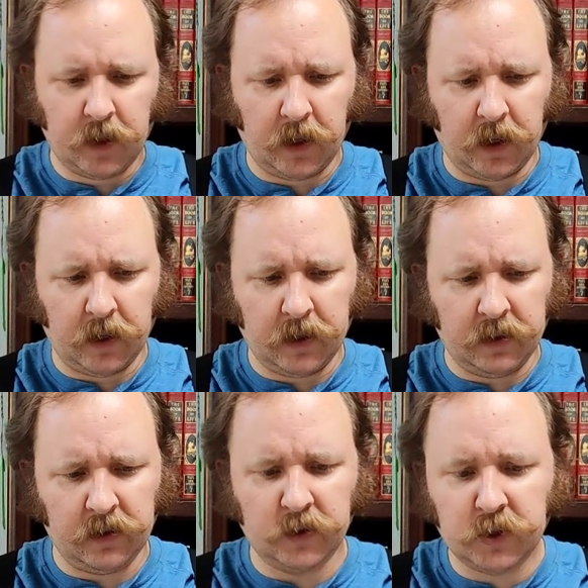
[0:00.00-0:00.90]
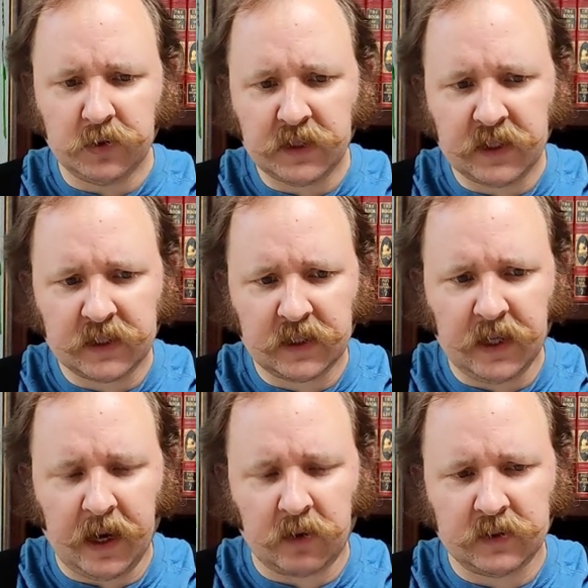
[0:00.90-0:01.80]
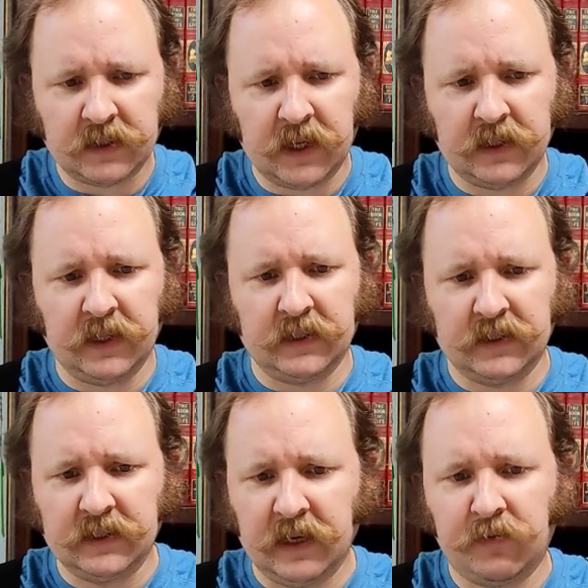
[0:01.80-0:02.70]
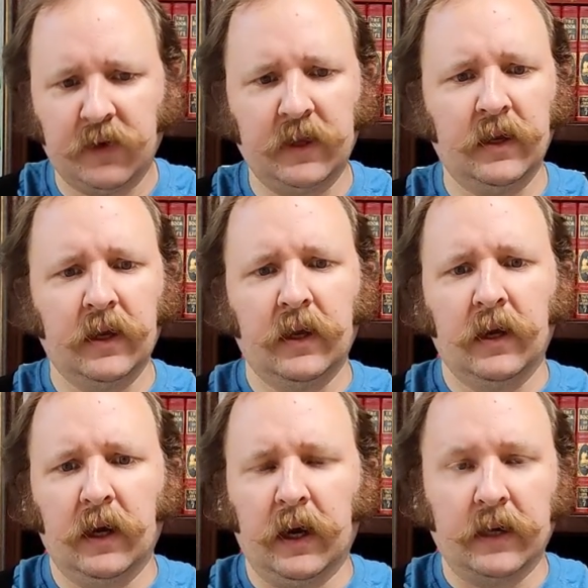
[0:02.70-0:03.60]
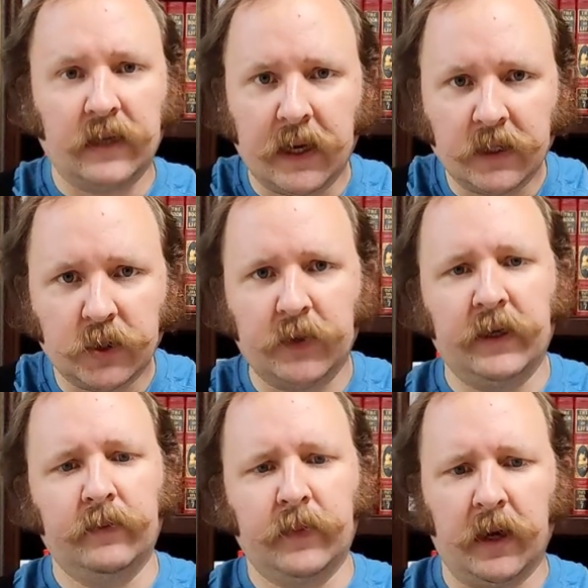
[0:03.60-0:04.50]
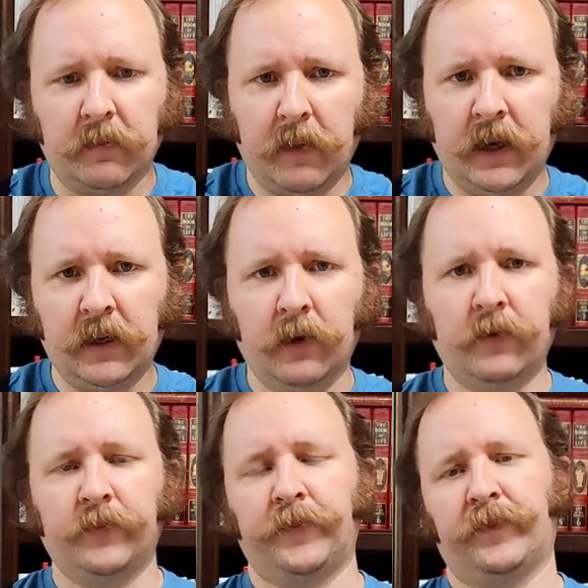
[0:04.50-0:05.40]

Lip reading: The juiciness at the outset, that's definitely tangerine and mango